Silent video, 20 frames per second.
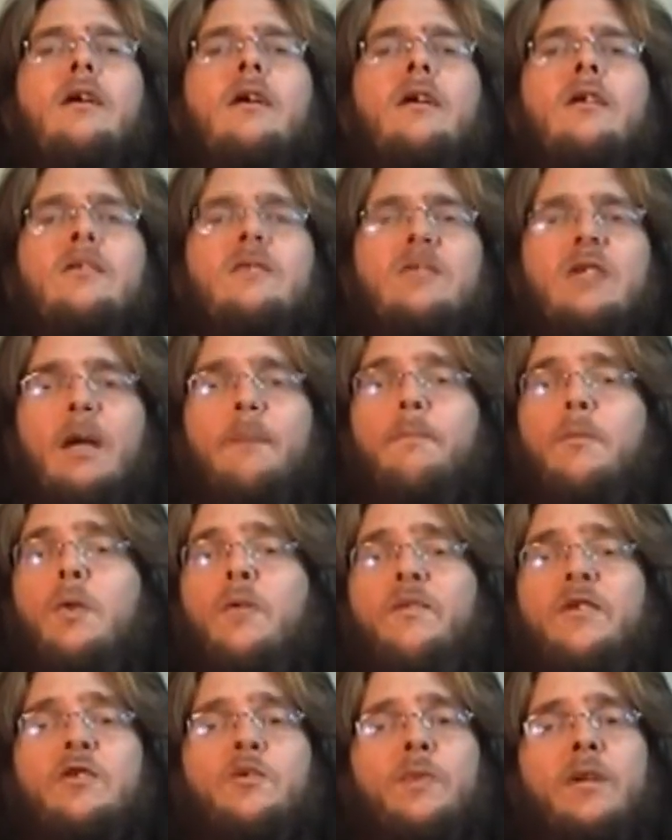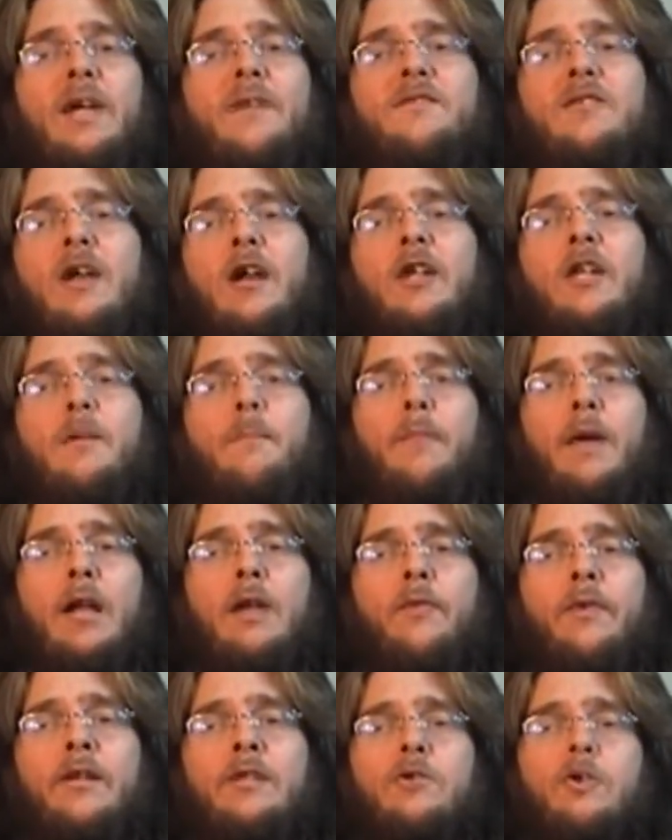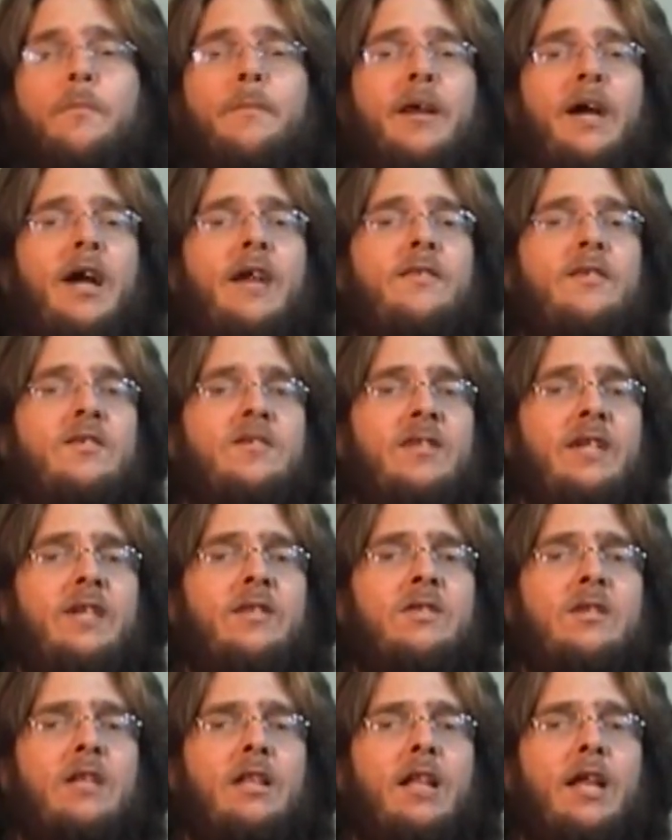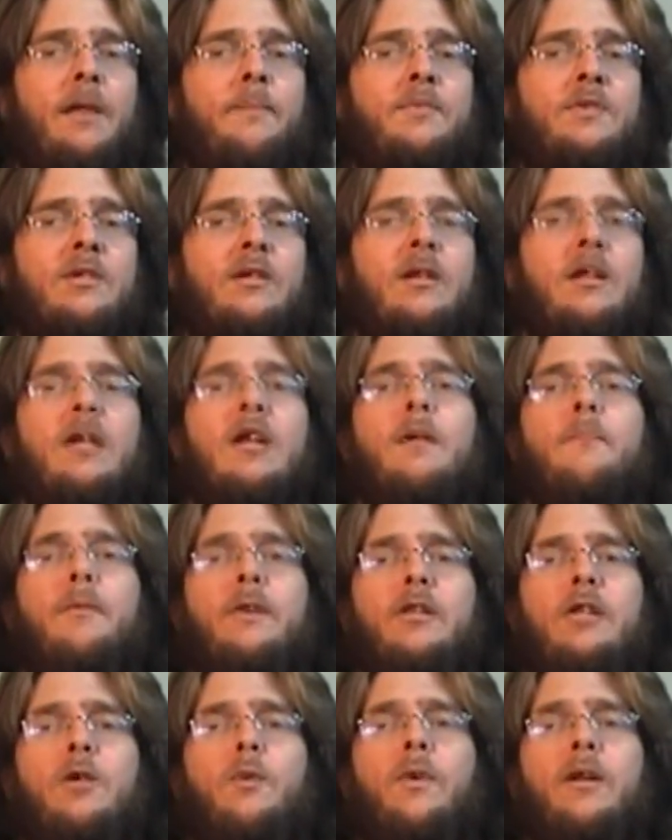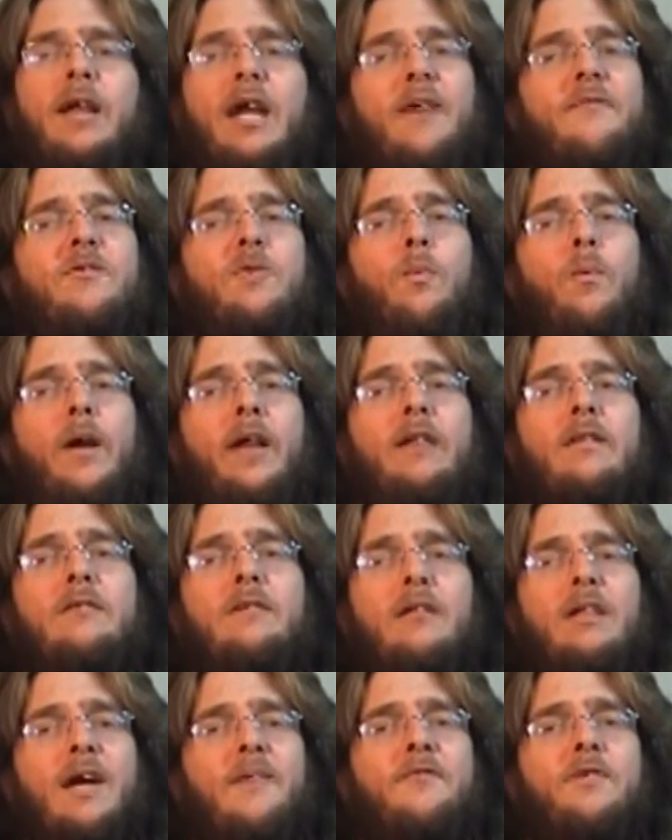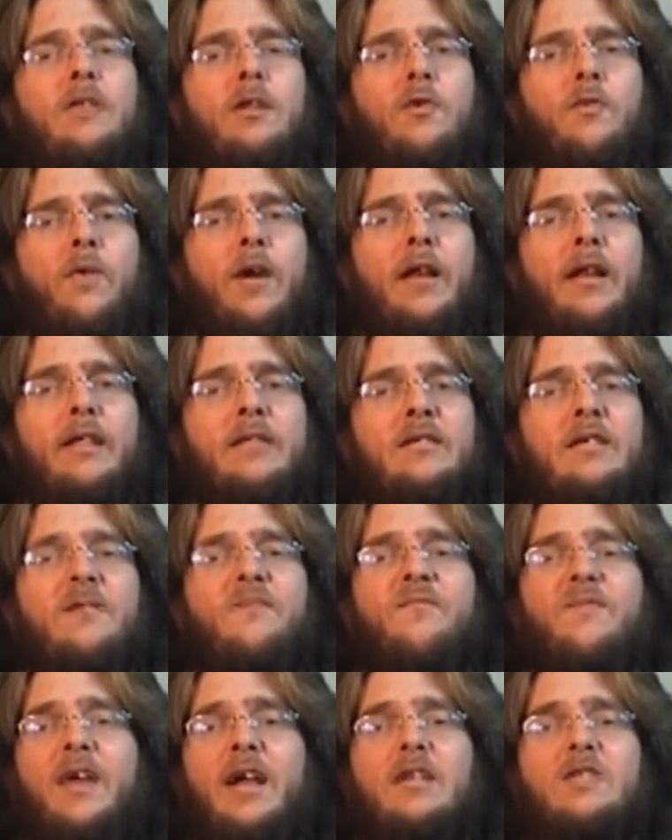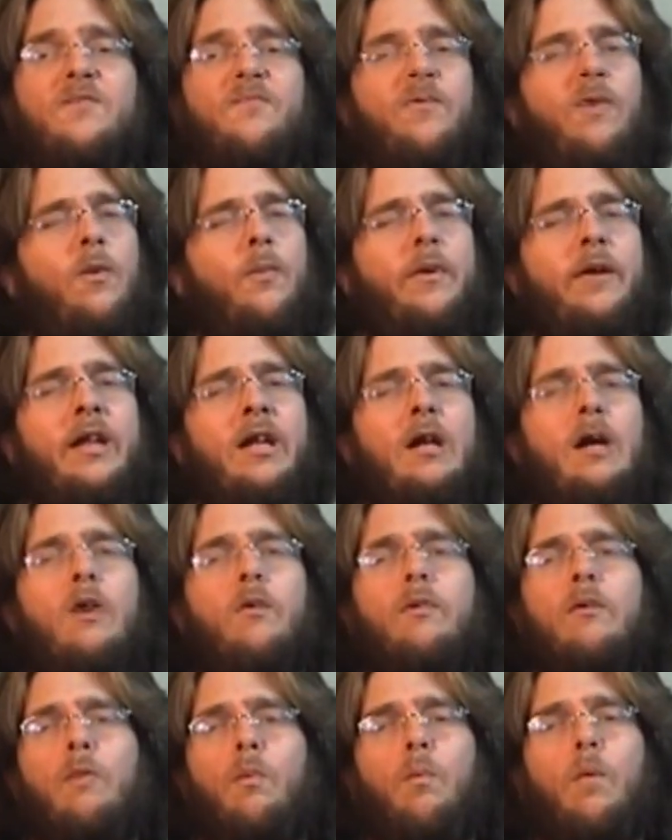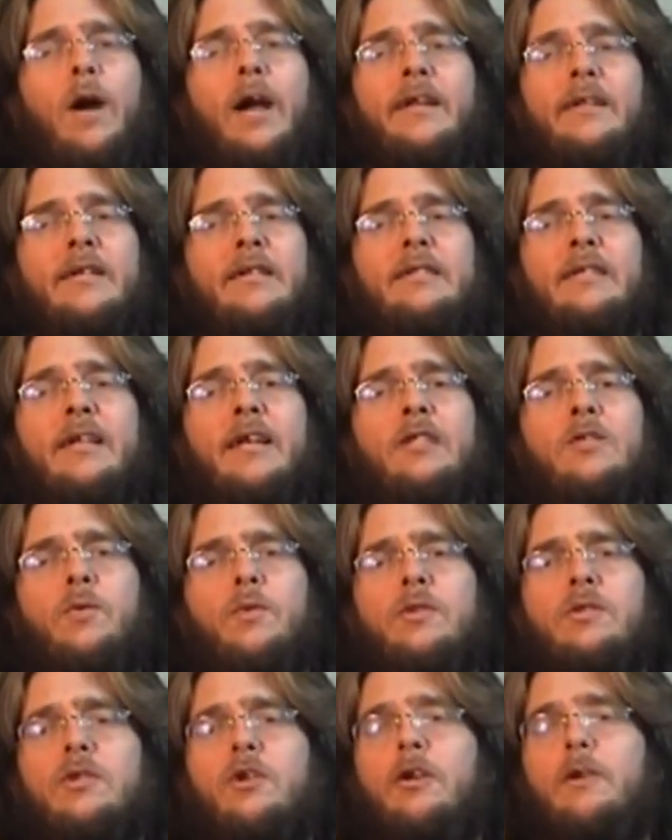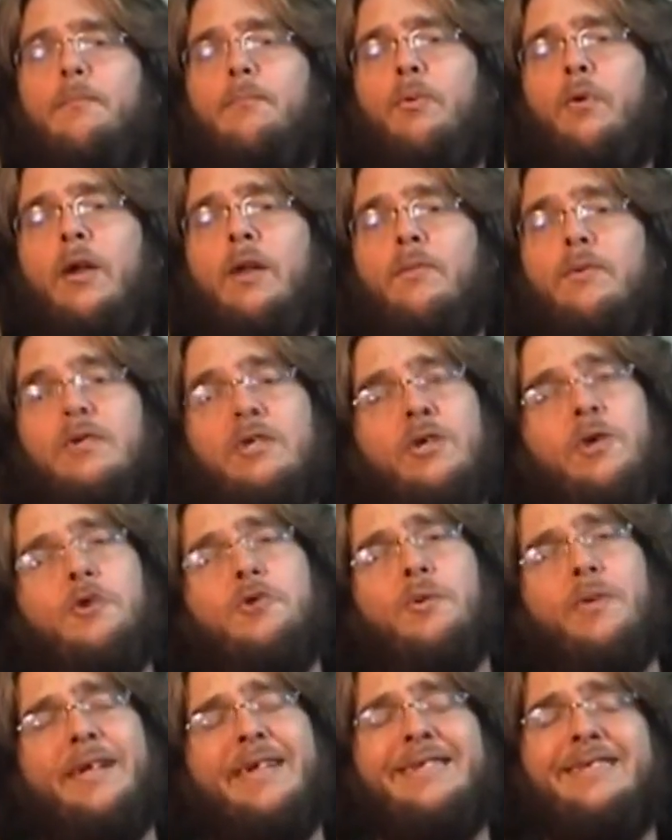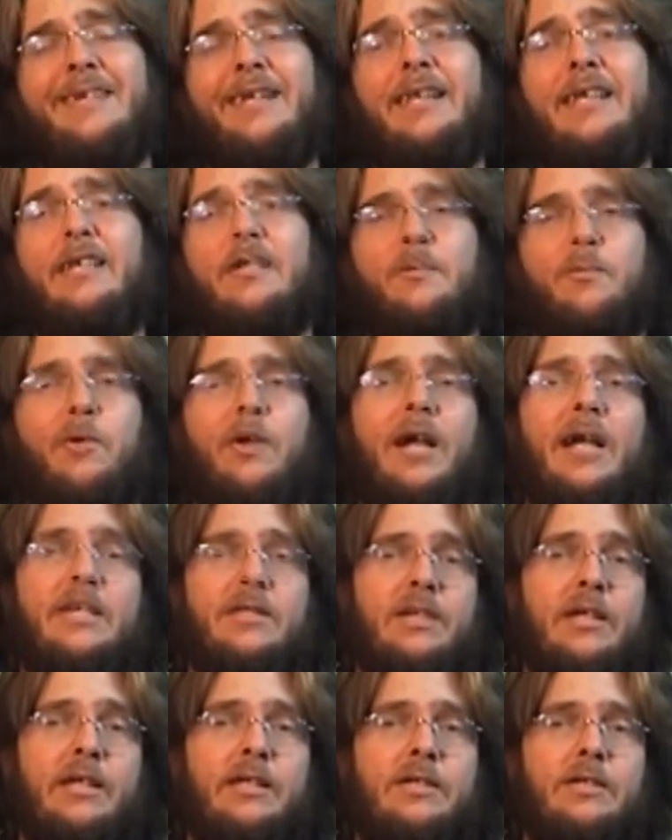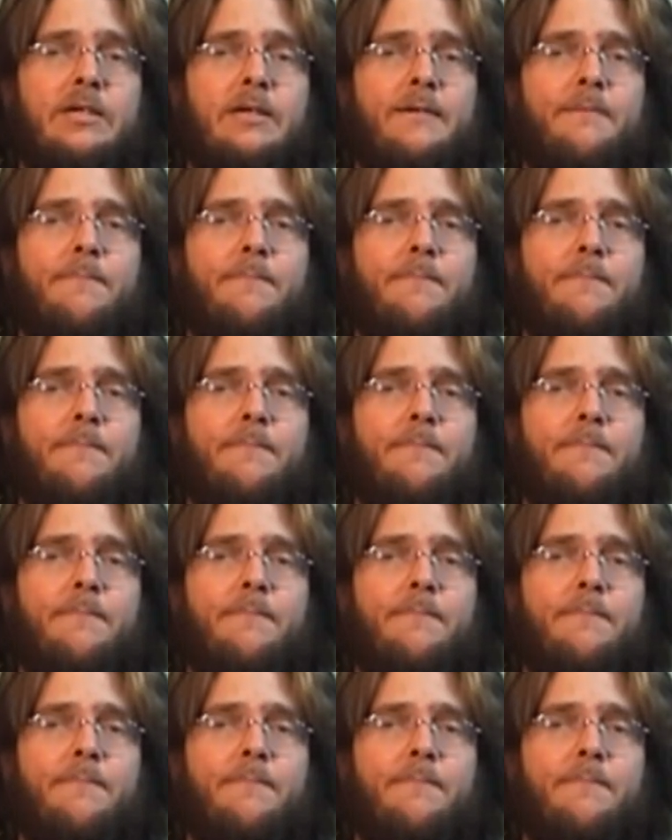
Some movies would have documentaries or behind-the-scenes clips, but you would have to wait until after the credits, and fast-forwarding or rewinding to get to a certain point was usually a tedious process.